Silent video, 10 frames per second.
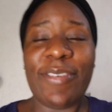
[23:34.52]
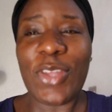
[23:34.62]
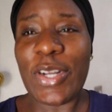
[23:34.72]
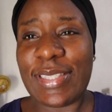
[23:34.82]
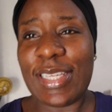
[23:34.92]

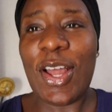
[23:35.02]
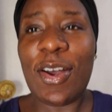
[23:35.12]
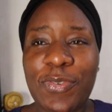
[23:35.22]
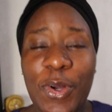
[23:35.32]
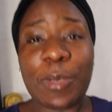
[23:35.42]
talked
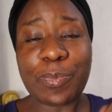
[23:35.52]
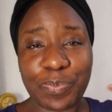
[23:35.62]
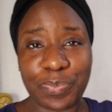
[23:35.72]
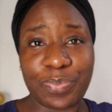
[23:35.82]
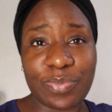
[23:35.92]
enough.
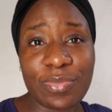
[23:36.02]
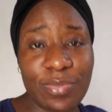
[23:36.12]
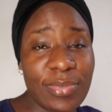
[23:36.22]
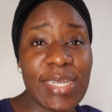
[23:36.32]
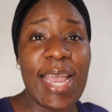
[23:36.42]

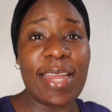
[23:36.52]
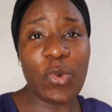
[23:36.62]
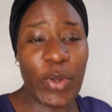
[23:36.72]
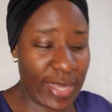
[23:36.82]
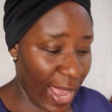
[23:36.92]

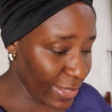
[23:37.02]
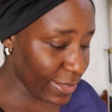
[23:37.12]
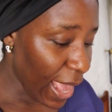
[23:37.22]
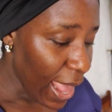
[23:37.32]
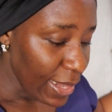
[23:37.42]
Anyway,
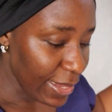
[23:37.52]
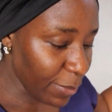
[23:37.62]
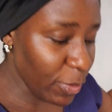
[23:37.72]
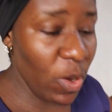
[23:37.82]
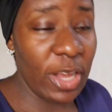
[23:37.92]
guys,
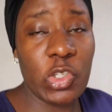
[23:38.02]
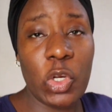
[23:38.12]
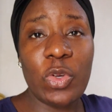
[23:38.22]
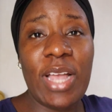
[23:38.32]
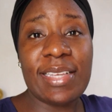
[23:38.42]
let me go and show
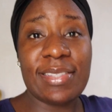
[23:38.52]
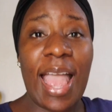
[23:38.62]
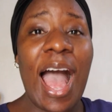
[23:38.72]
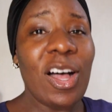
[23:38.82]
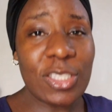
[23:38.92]
you guys the
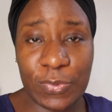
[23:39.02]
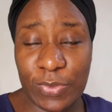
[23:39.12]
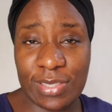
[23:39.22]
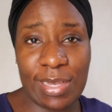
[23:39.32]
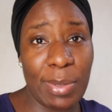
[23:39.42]

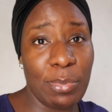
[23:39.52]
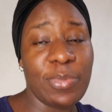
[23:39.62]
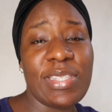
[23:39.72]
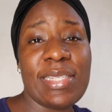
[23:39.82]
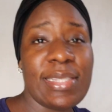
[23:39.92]
outfits that my
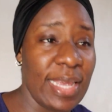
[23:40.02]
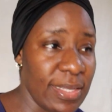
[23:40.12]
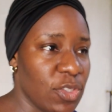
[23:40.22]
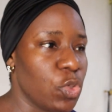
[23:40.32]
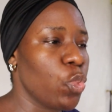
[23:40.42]
mom sent.